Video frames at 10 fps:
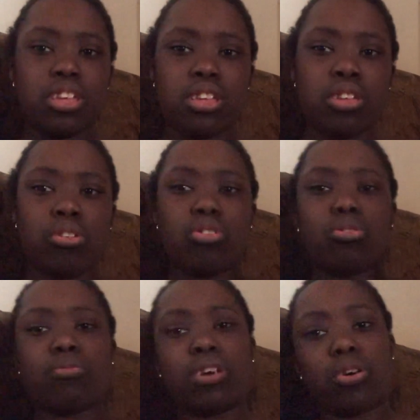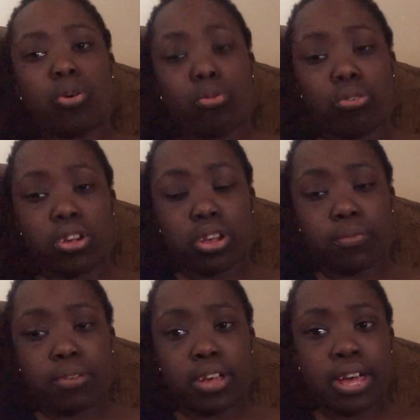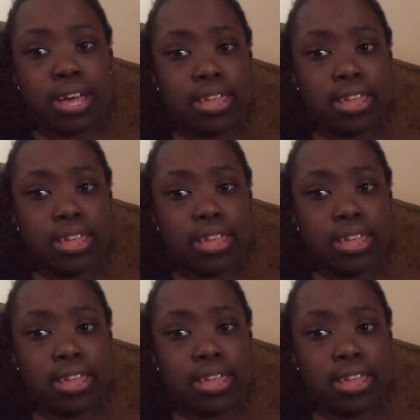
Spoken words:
Not doing my homework at